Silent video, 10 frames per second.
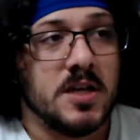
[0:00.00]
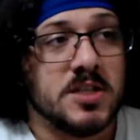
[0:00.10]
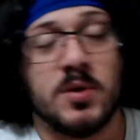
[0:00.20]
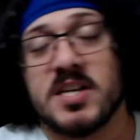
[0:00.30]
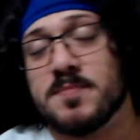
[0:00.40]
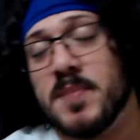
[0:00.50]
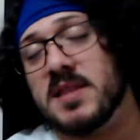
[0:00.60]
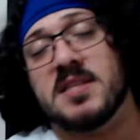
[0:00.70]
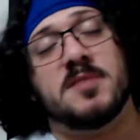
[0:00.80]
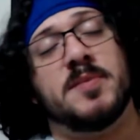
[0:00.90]
Don't expect
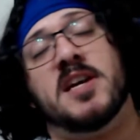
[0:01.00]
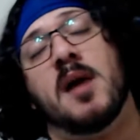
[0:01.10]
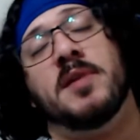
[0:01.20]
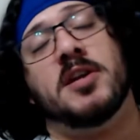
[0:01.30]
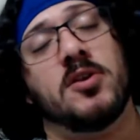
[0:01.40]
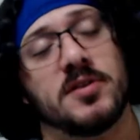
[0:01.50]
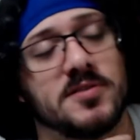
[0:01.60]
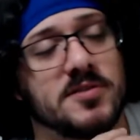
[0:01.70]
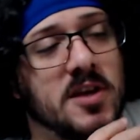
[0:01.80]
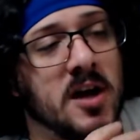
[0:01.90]
this to be a common
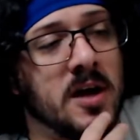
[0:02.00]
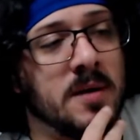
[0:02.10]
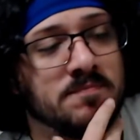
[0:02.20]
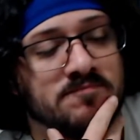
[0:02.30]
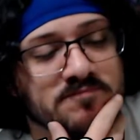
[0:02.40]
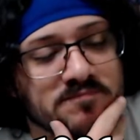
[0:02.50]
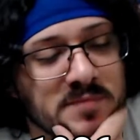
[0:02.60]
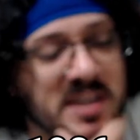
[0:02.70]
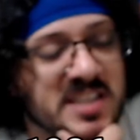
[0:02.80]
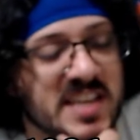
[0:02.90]
occurrence,
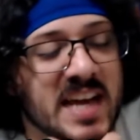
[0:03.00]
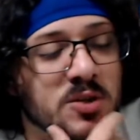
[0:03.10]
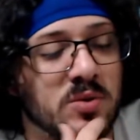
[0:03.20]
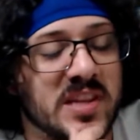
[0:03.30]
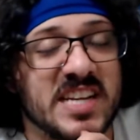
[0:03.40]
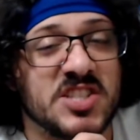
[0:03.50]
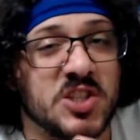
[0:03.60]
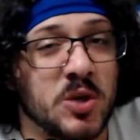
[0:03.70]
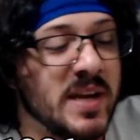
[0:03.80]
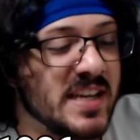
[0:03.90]
because I don't like
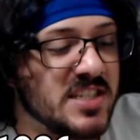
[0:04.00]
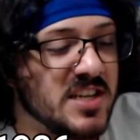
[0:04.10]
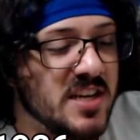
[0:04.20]
doing it.